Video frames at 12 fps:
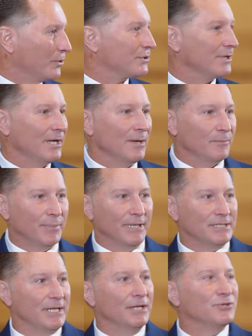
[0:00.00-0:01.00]
course,
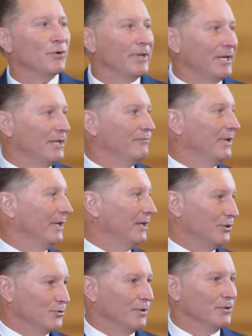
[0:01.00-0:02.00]
but enjoy the
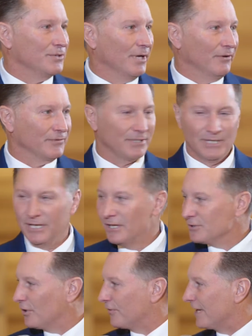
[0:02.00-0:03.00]
evening and enjoy yourselves.
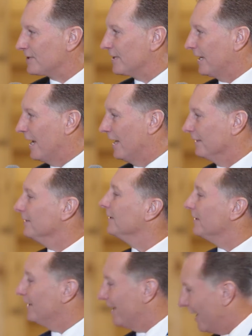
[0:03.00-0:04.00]
So thanks
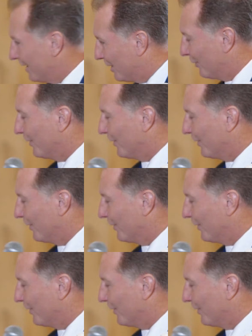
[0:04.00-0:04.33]
again, and